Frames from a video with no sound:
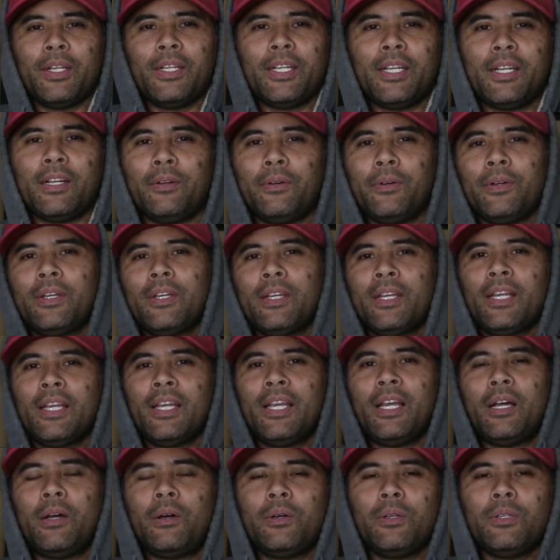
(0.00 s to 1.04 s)
now
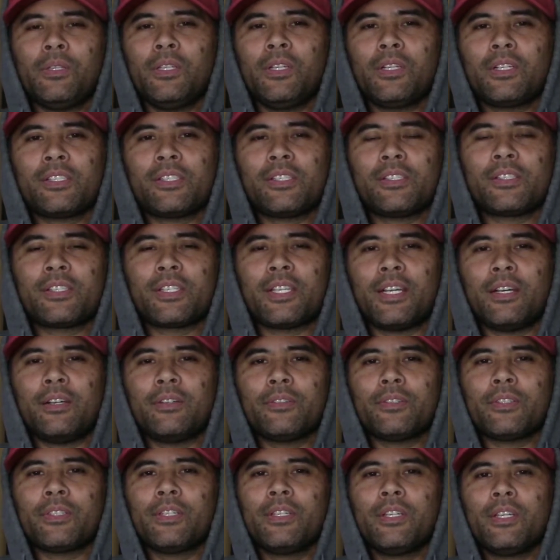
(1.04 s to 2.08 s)
how it looks and
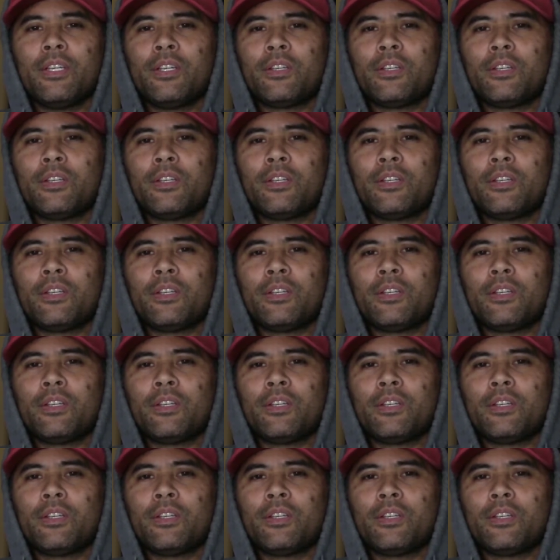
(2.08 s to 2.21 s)
sounds.